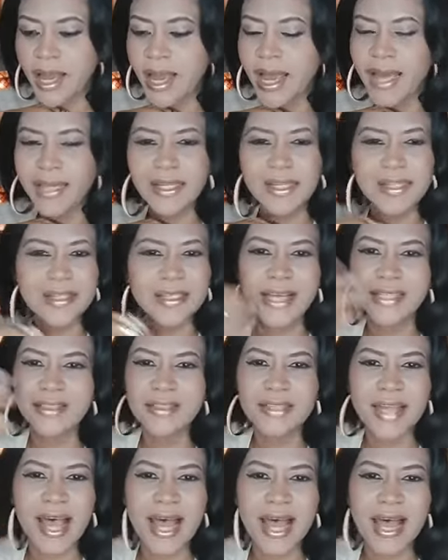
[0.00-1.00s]
And he
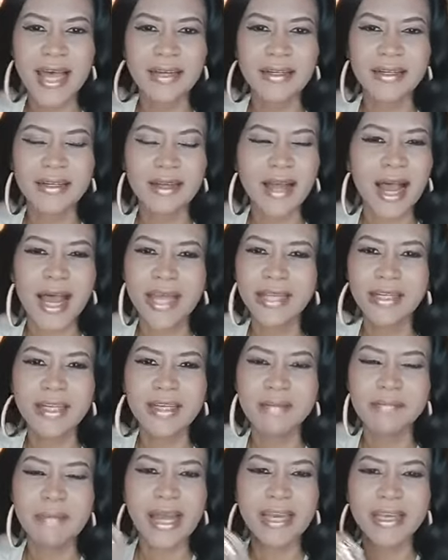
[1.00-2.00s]
said, Dad, I
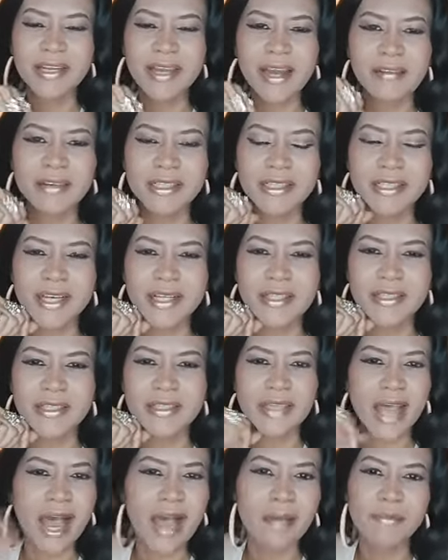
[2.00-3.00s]
need my
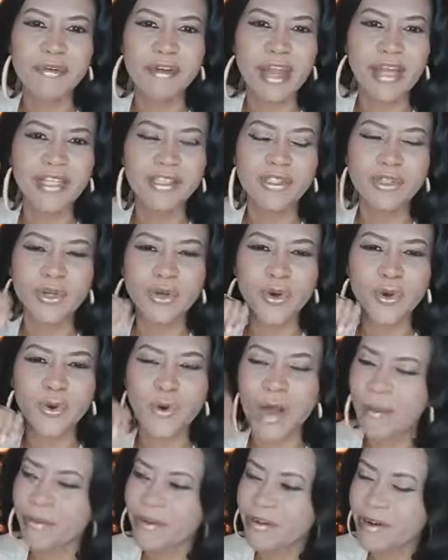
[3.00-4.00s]
inheritance. I'm ready to
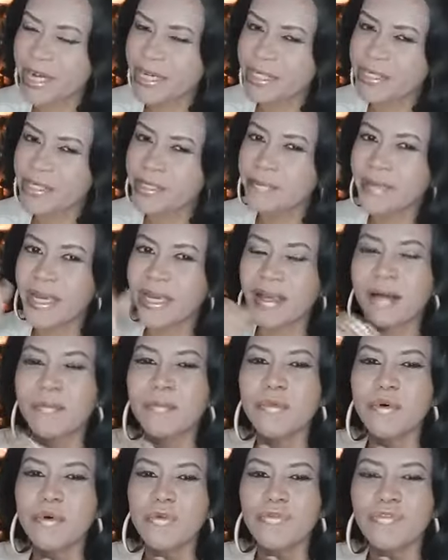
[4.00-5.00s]
go. I'm ready to make a
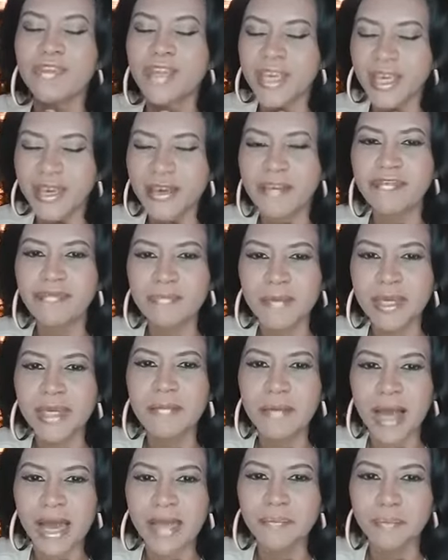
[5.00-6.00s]
move. Give
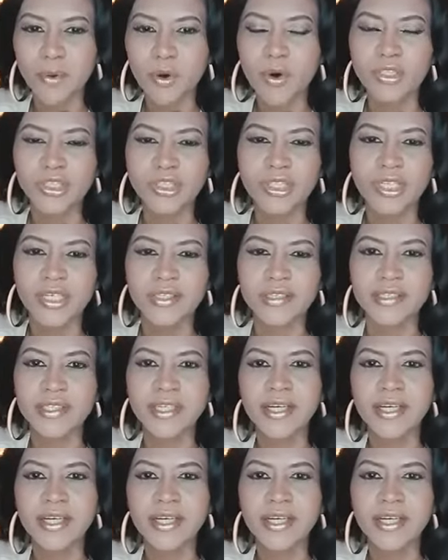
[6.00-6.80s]
me my portion.